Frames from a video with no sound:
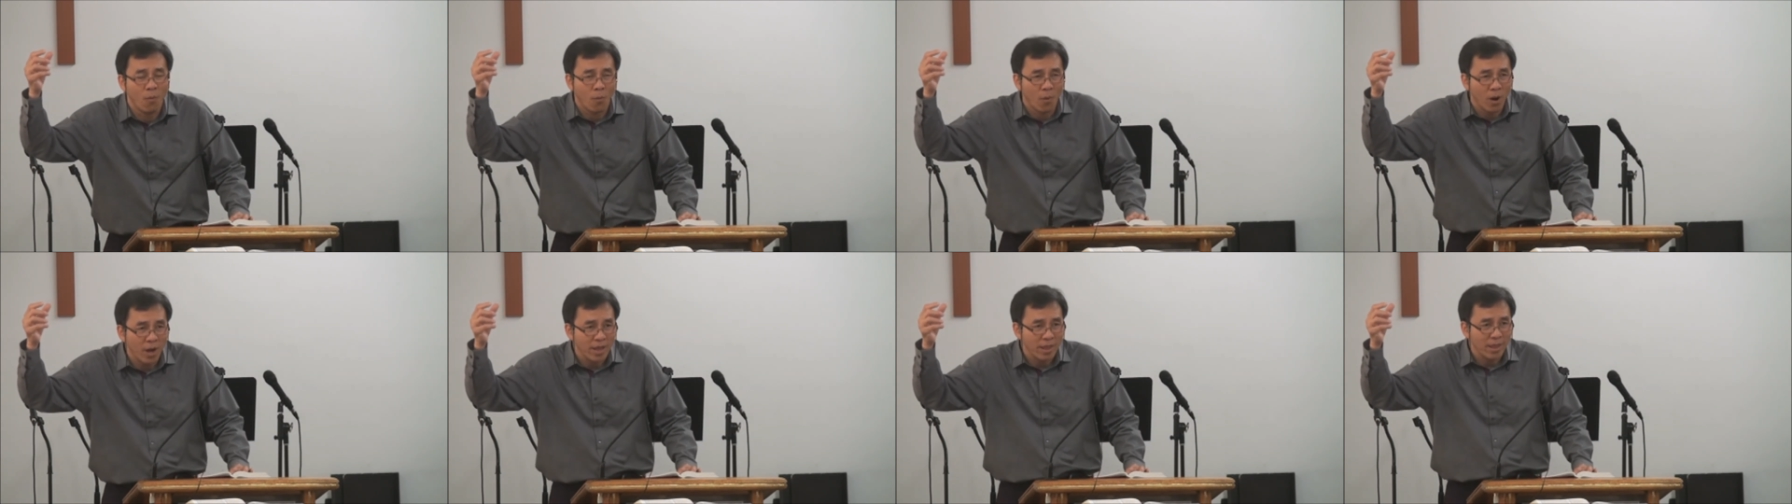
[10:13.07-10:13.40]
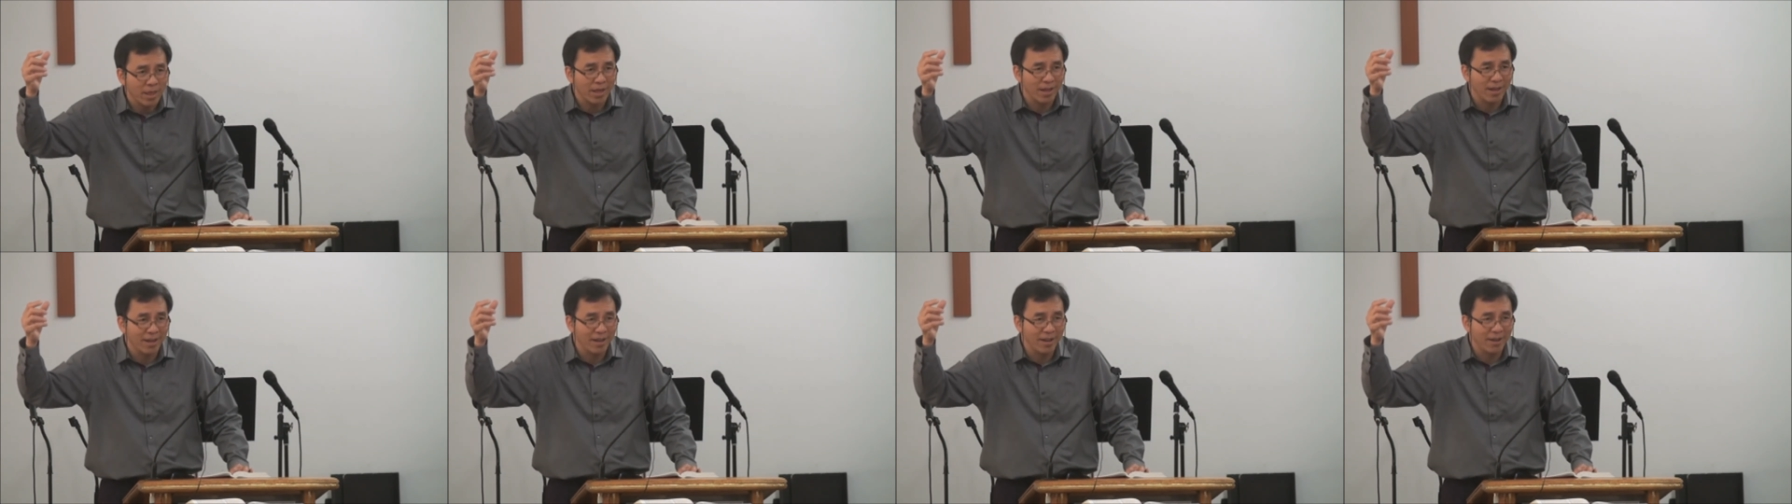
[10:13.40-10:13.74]
what?
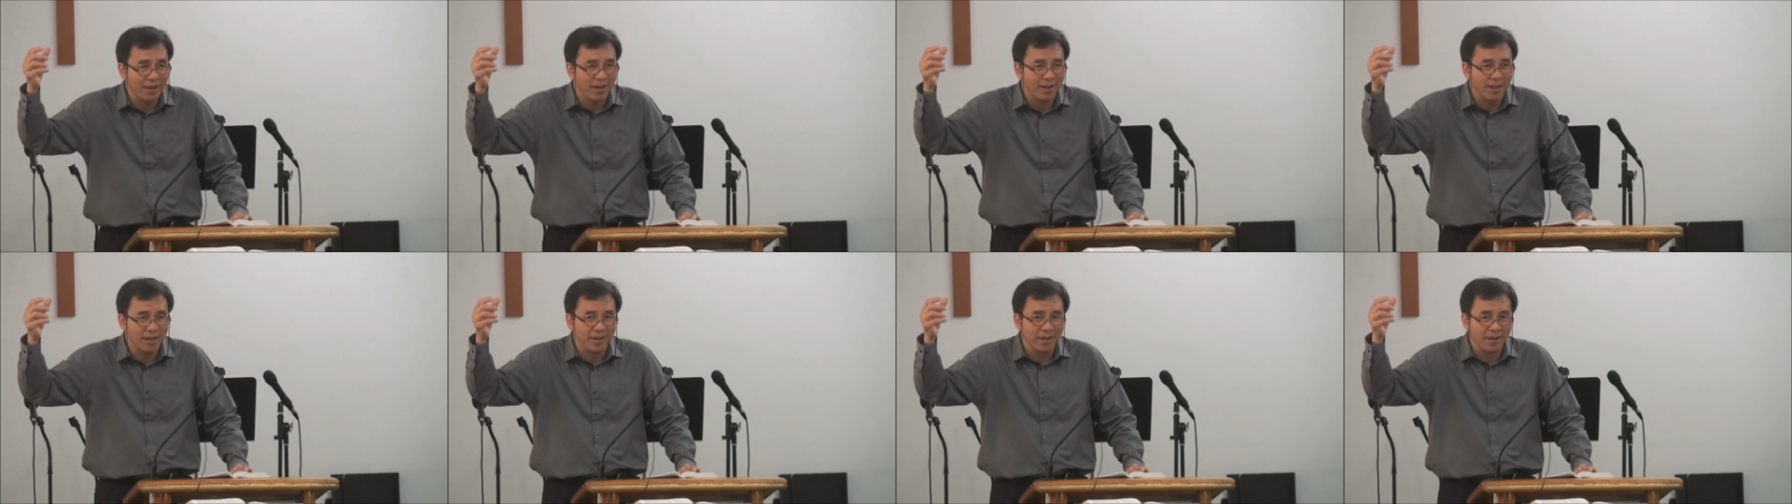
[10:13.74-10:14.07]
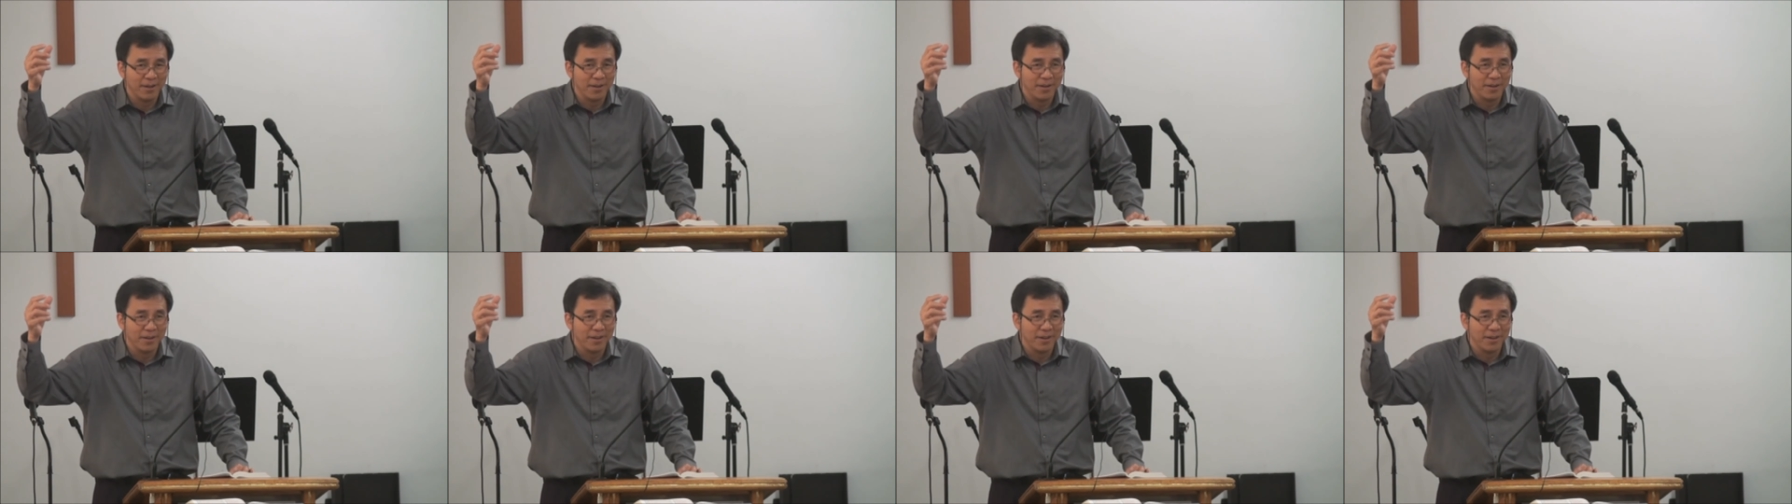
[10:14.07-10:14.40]

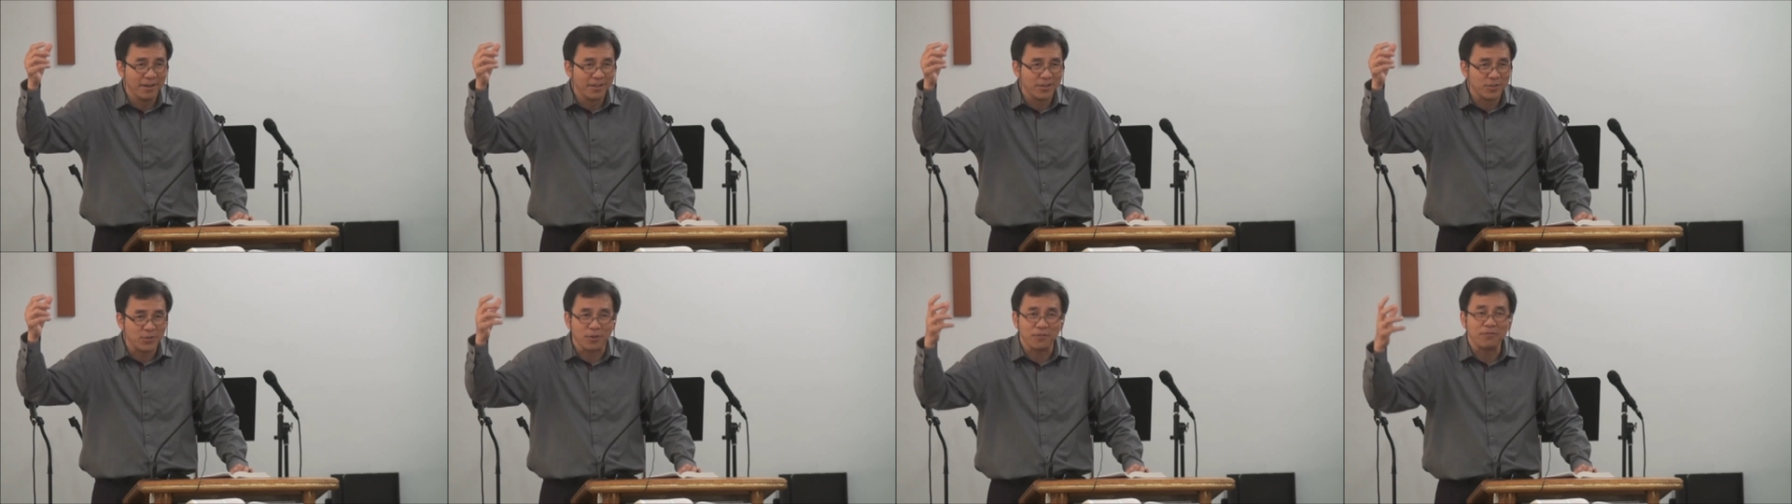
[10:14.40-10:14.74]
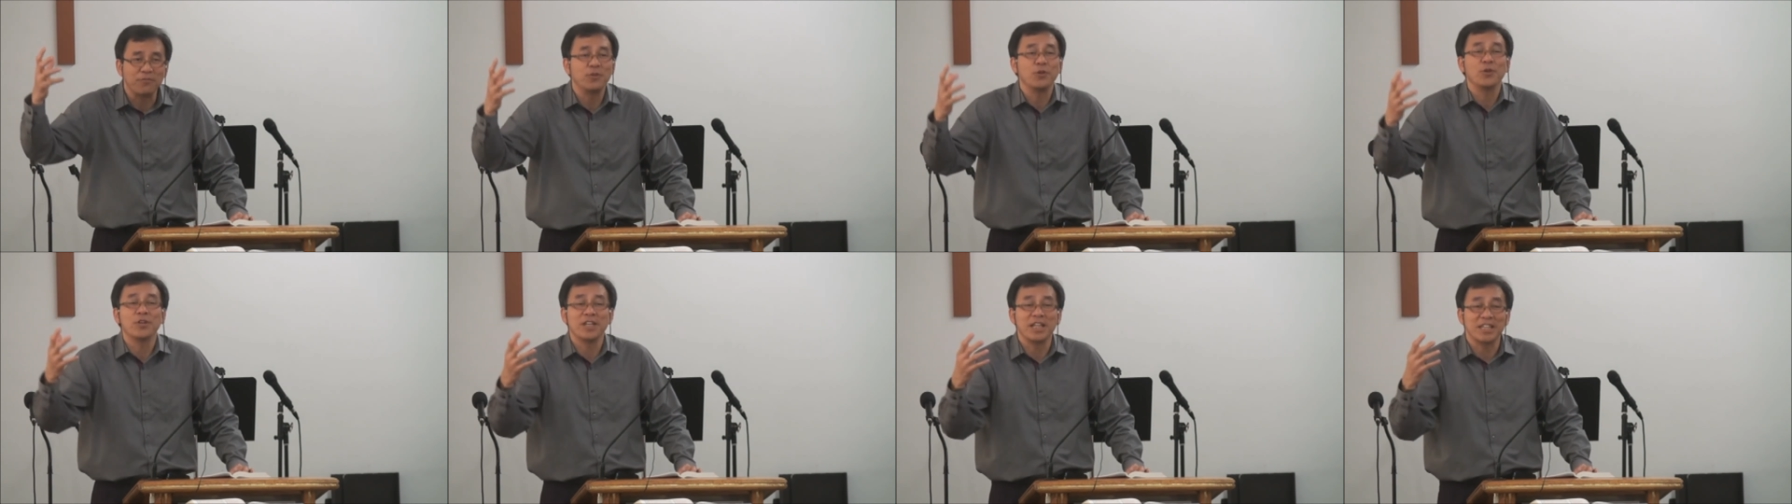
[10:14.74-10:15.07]
So
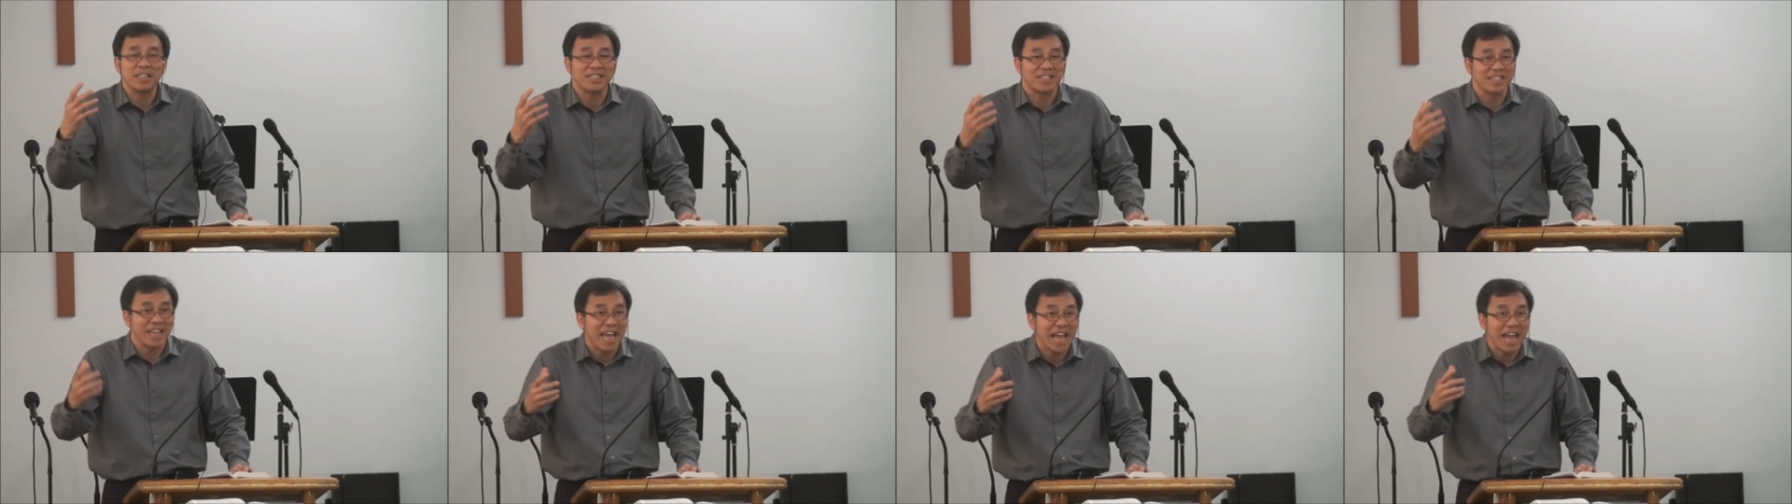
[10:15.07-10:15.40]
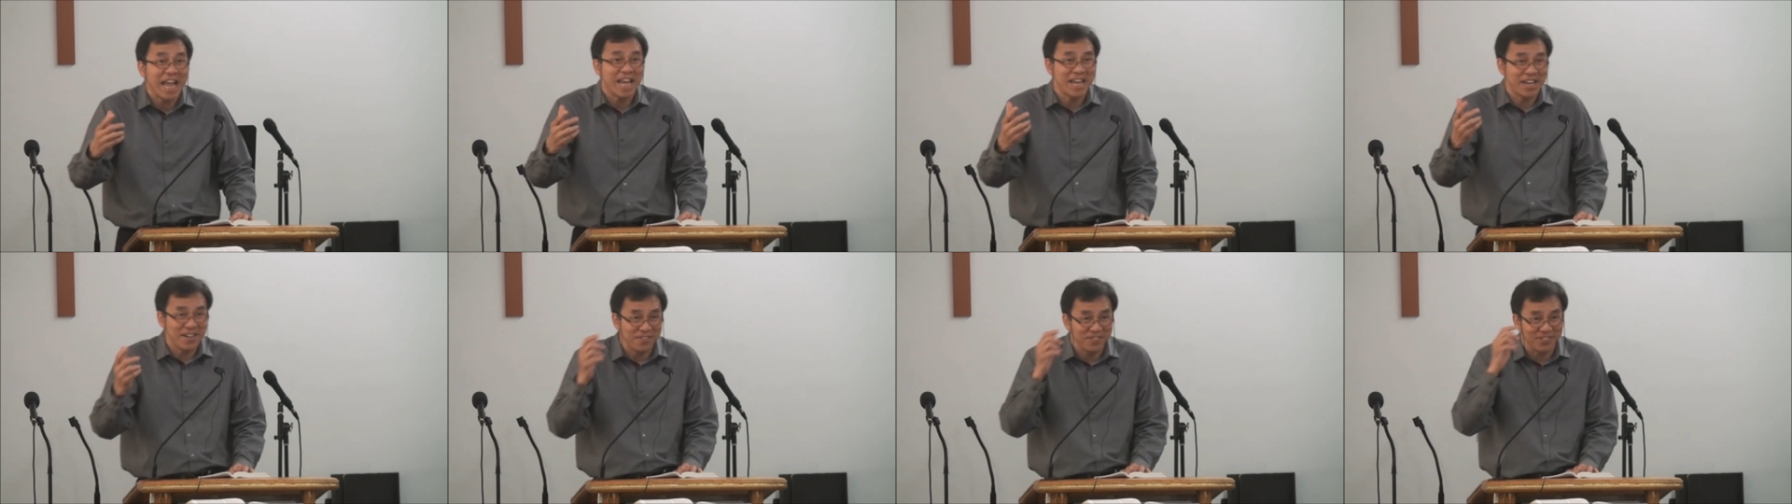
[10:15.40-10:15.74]
if you're not
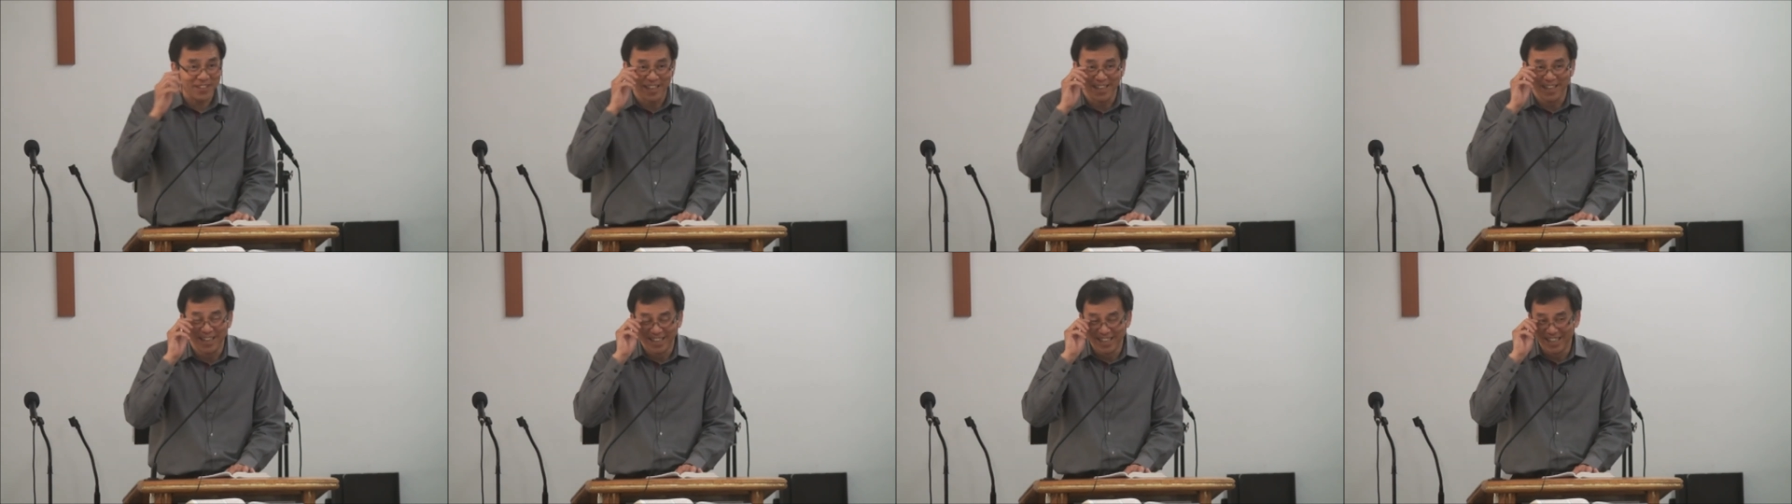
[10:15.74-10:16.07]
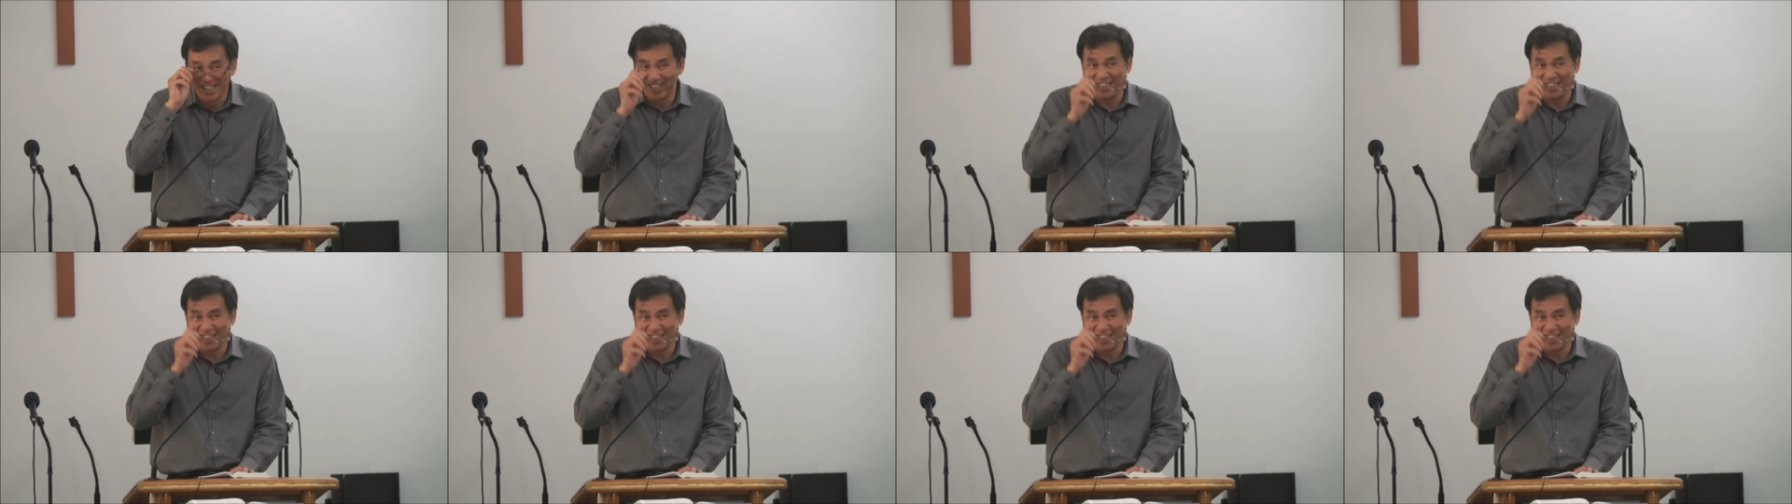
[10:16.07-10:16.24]
saved,